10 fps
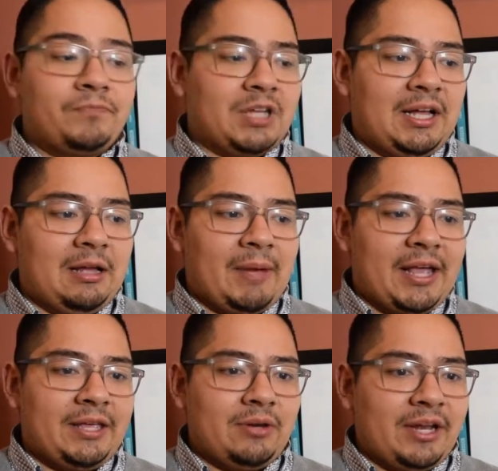I
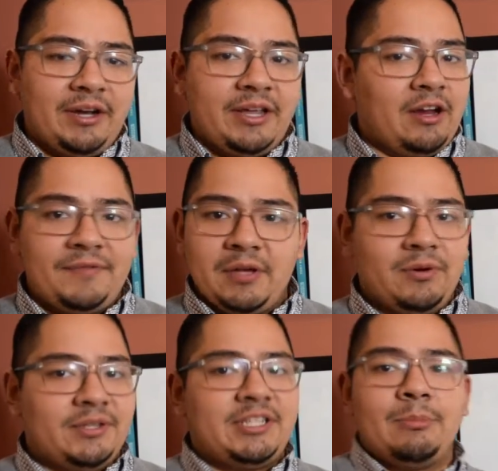didn't care if they were
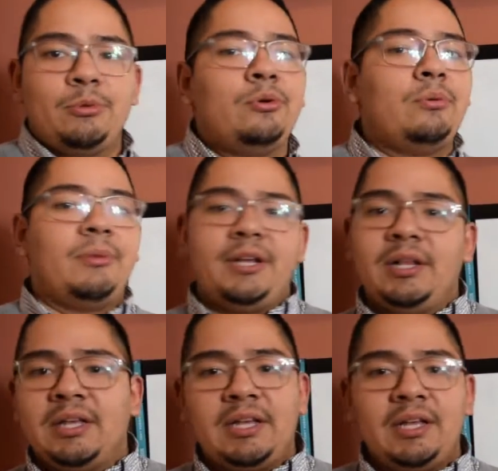in Cebu,
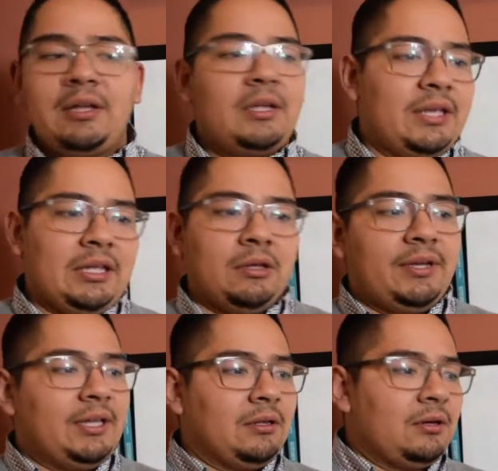Manila,
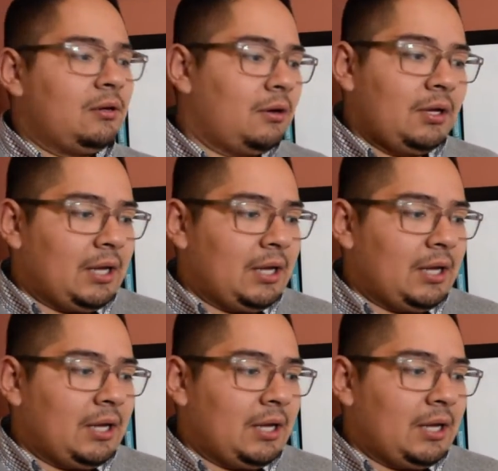Iloilo,